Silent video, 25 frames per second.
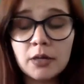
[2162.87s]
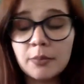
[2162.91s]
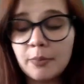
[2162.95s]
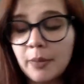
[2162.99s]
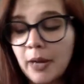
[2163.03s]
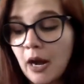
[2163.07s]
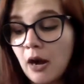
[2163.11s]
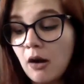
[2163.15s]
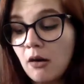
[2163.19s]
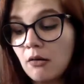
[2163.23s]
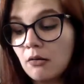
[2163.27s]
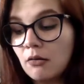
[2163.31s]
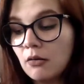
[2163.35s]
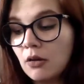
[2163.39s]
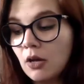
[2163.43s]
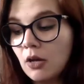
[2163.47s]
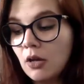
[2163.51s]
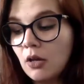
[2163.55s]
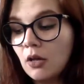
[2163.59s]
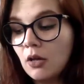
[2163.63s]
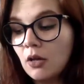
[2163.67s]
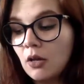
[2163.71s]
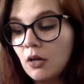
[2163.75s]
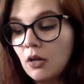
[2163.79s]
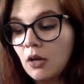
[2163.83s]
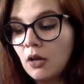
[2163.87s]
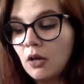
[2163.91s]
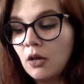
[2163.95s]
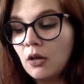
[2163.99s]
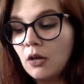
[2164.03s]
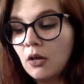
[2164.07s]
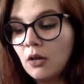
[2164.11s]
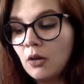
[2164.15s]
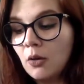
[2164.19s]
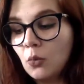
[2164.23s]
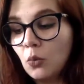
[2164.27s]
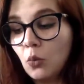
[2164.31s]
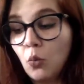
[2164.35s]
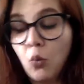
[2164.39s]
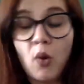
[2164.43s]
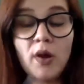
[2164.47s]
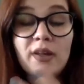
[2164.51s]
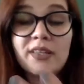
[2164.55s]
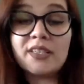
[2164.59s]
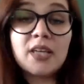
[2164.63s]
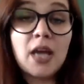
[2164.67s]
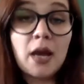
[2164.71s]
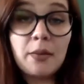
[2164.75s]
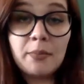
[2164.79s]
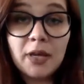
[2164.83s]
about
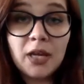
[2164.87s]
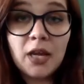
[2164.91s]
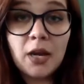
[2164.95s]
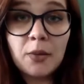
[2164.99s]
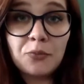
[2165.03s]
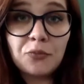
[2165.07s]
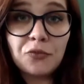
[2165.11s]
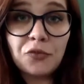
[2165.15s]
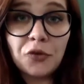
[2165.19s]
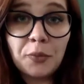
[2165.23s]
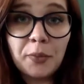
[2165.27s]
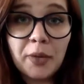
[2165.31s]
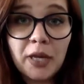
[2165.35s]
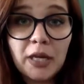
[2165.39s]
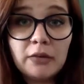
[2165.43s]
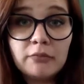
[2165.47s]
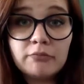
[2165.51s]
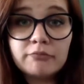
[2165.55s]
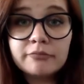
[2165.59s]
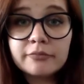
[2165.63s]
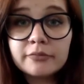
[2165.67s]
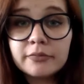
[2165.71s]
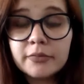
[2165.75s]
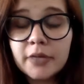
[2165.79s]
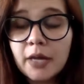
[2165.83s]
what's coming up for me.